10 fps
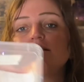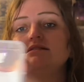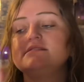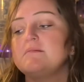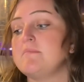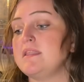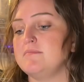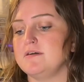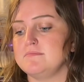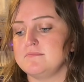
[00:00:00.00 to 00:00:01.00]
is the
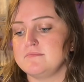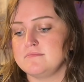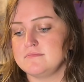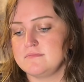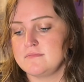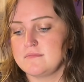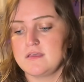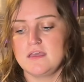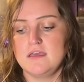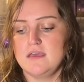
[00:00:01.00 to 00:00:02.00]
minimum.
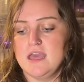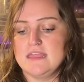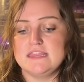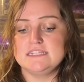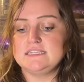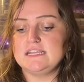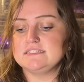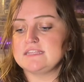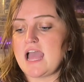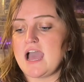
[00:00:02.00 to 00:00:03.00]
This
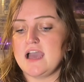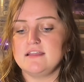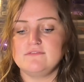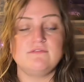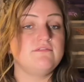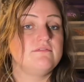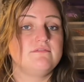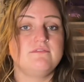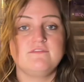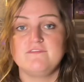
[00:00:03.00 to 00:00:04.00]
is not
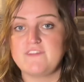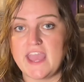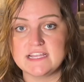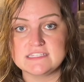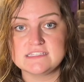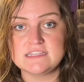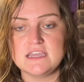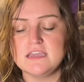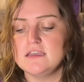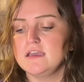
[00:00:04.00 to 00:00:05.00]

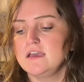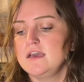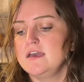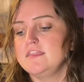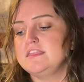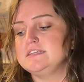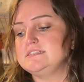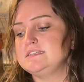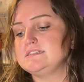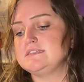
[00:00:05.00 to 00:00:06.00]
fancy.
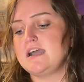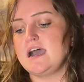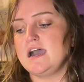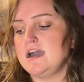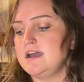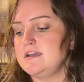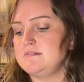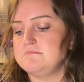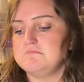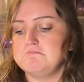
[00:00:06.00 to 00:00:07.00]
This is not
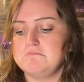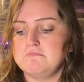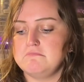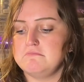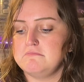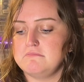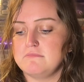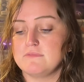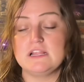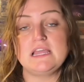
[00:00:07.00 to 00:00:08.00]

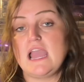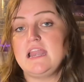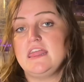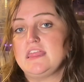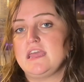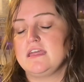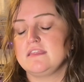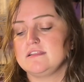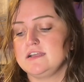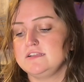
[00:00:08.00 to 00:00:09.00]
really anything.
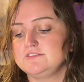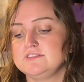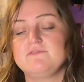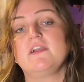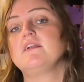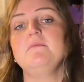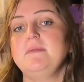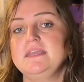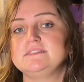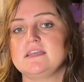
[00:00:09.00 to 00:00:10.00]
It's just very
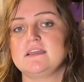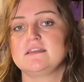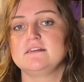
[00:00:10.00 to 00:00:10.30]
basic.